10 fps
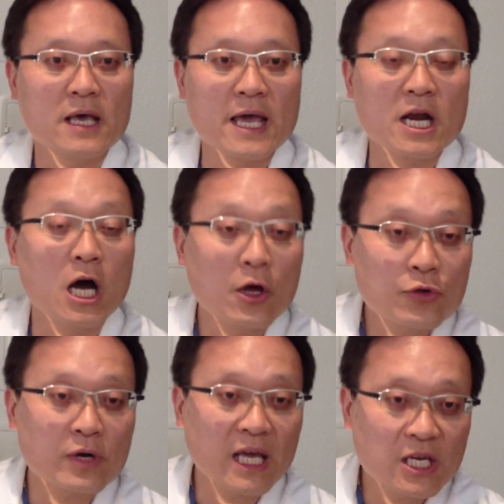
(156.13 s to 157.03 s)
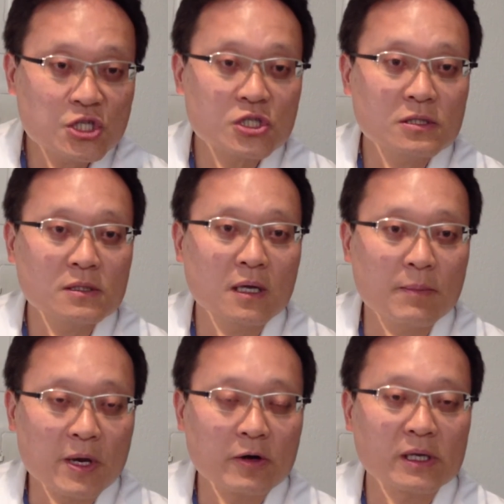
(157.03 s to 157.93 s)
and other Asian
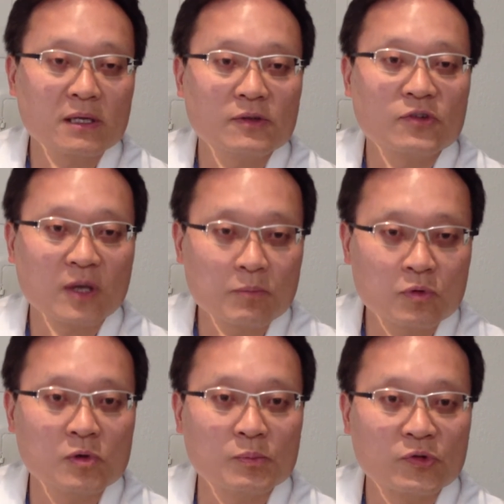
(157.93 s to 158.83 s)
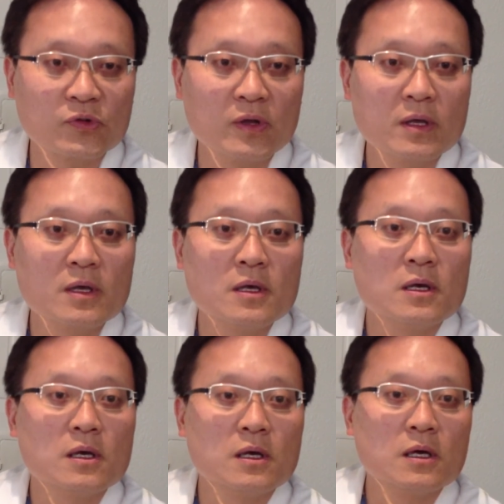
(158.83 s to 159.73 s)
American subgroups
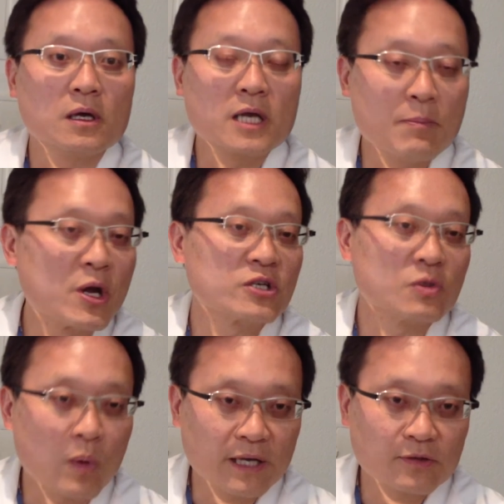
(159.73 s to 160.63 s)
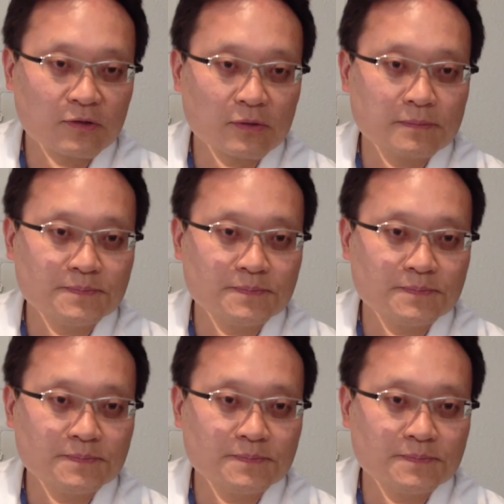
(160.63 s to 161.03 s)
compared to whites.